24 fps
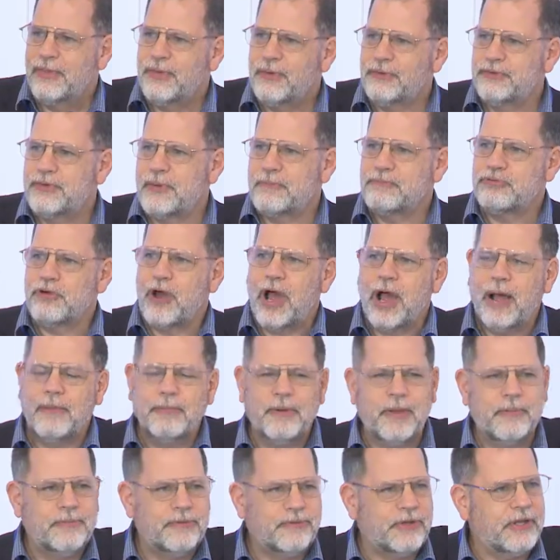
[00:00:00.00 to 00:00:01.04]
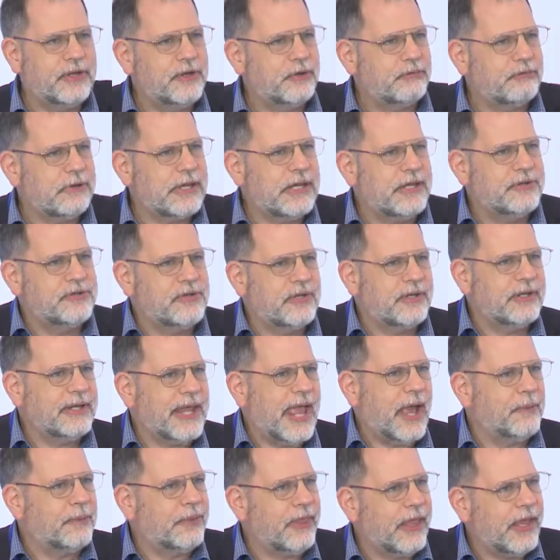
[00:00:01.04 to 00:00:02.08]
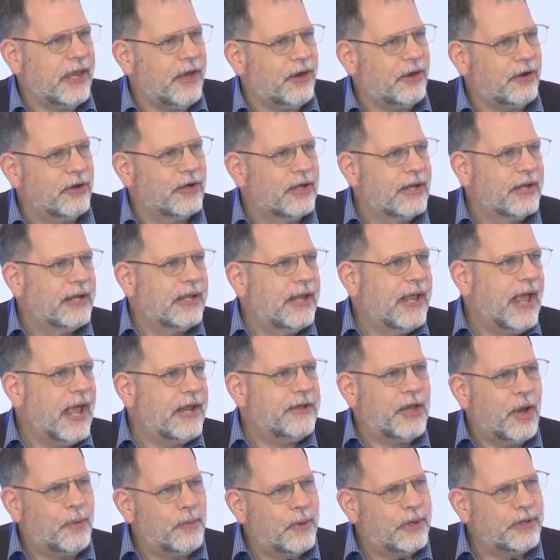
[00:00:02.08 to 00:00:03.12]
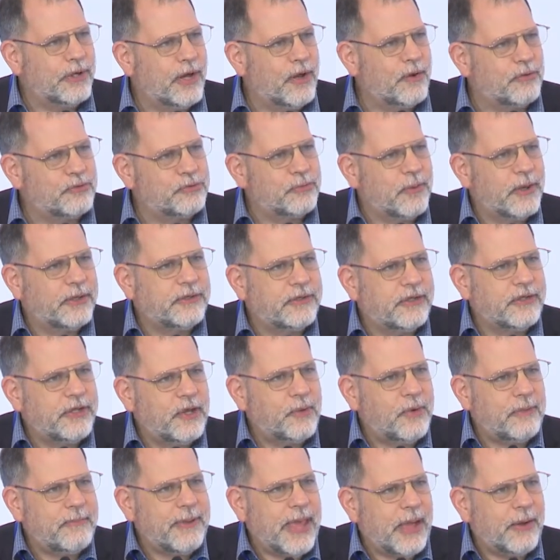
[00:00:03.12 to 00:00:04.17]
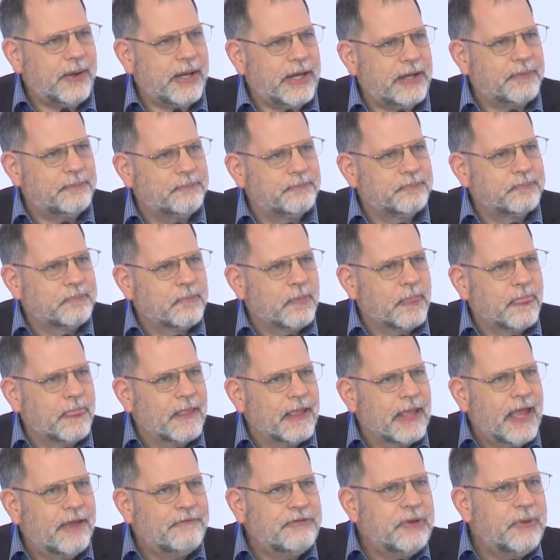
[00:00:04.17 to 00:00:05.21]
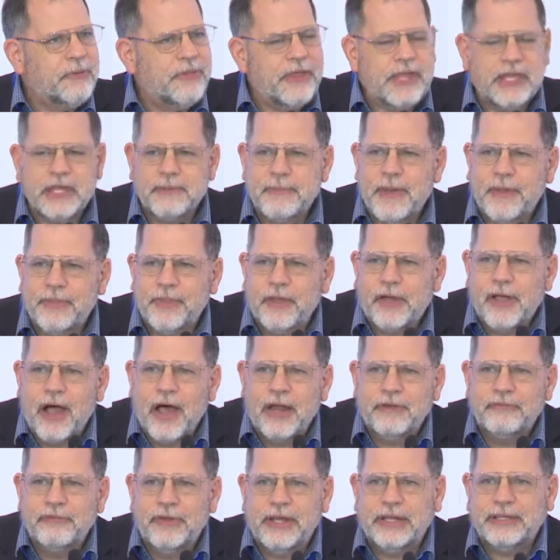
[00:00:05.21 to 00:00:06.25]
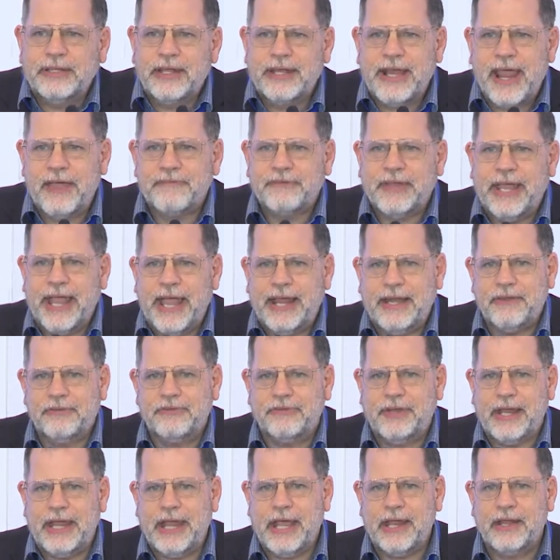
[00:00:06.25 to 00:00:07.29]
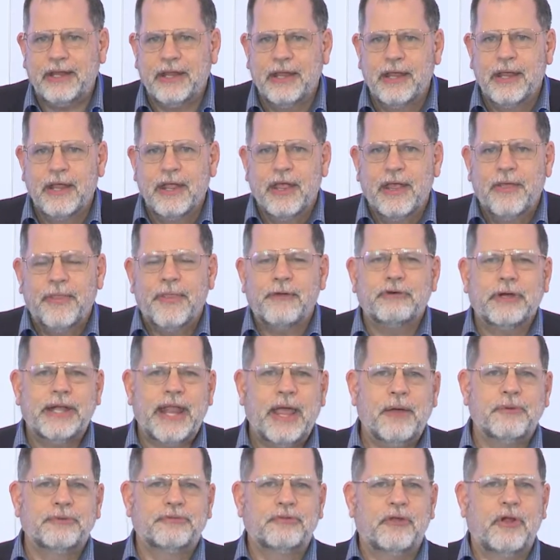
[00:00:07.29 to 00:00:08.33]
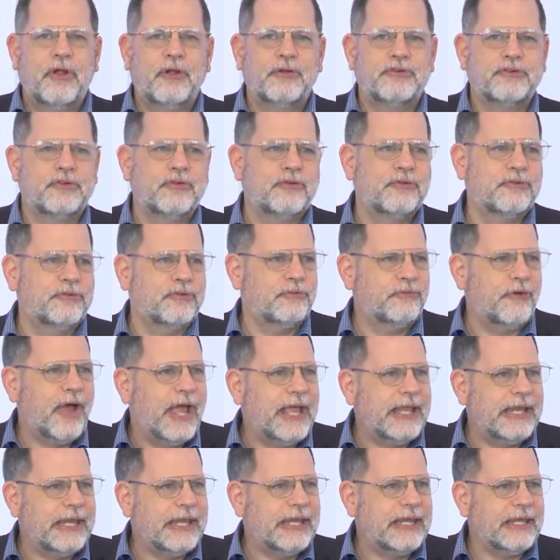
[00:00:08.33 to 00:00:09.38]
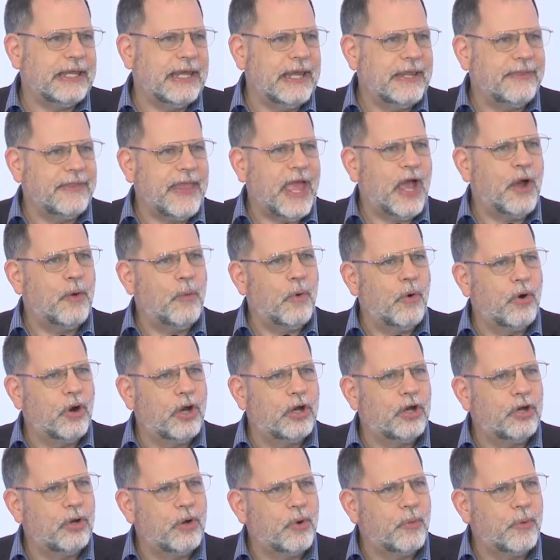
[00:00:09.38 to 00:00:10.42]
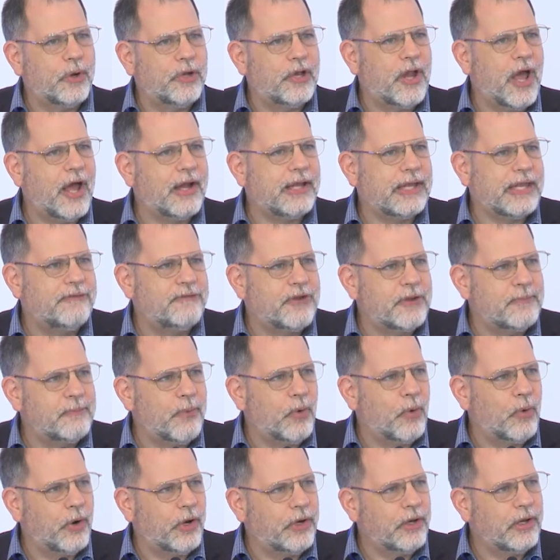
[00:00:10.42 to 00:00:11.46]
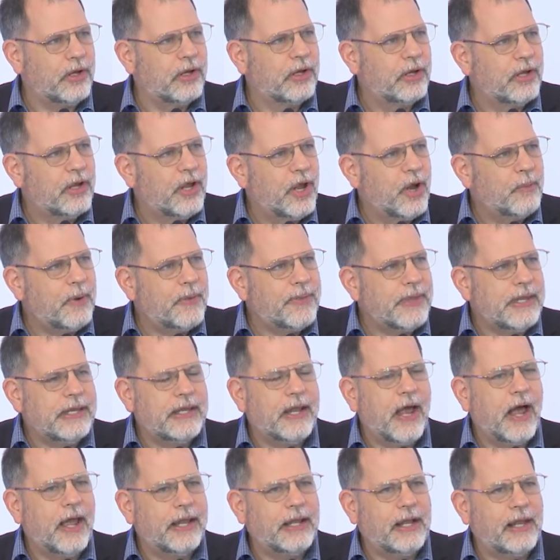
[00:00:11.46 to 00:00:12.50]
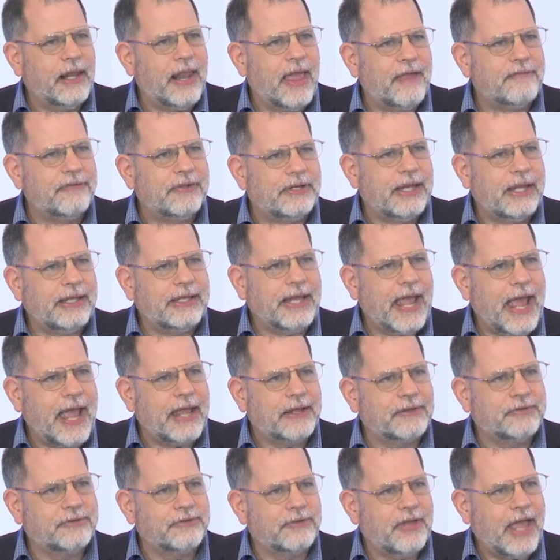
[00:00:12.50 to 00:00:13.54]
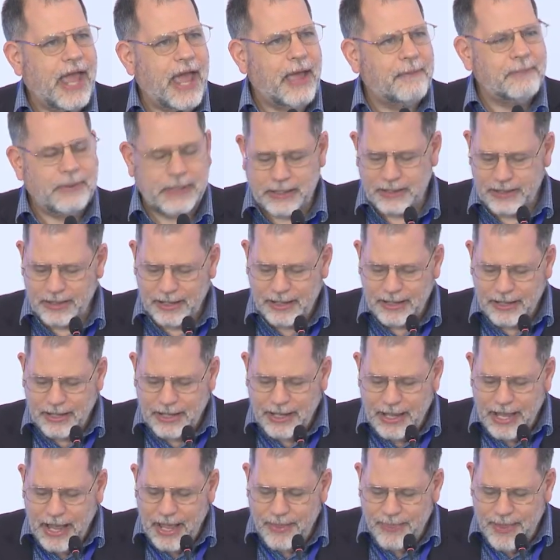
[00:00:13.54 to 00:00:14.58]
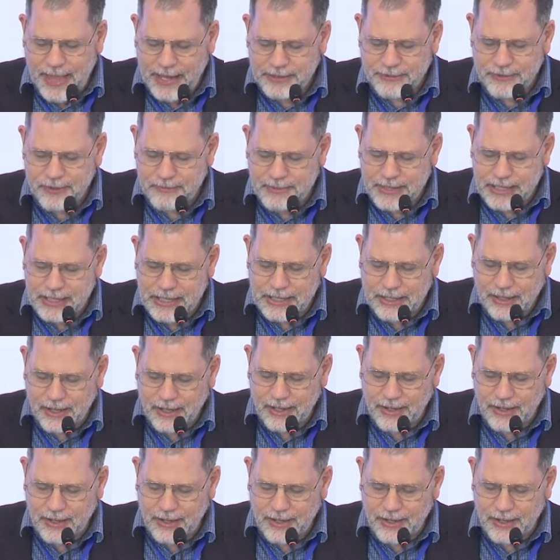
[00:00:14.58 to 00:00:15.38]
there's some problems in a region out there, and no one knows what to do about it. If you think about the conflict in Afghanistan, there are now soldiers fighting in that war who were not even born when the 9/11 attacks happened. And that, to me,